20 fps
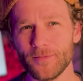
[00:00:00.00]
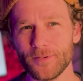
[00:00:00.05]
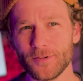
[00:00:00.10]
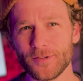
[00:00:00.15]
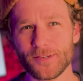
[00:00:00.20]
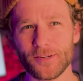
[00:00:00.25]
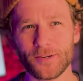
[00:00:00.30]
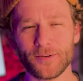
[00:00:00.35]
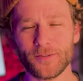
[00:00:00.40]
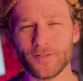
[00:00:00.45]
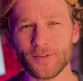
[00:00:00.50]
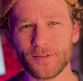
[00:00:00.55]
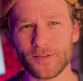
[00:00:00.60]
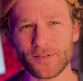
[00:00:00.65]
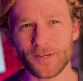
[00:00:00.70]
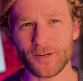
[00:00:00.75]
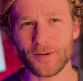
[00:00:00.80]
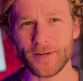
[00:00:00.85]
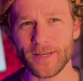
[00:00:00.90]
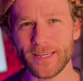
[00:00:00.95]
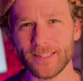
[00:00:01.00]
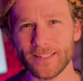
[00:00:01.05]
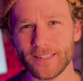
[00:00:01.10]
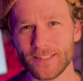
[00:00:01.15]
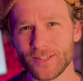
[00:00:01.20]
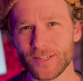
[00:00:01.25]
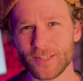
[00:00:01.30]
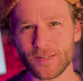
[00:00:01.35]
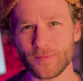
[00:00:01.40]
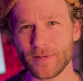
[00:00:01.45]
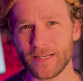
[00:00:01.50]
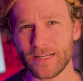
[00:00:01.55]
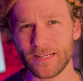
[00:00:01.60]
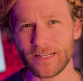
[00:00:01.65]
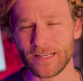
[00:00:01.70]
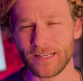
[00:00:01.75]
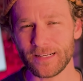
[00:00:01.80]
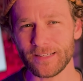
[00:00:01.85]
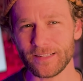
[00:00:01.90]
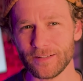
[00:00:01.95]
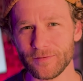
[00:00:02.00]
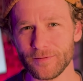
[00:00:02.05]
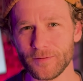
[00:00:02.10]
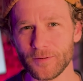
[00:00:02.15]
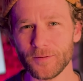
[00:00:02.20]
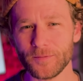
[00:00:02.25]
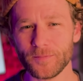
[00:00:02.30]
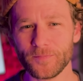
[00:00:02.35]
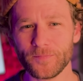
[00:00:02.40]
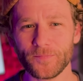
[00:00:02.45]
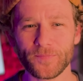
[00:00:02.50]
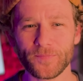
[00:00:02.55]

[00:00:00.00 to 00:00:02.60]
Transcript: There's no there's no end. It's just me eating Indian food.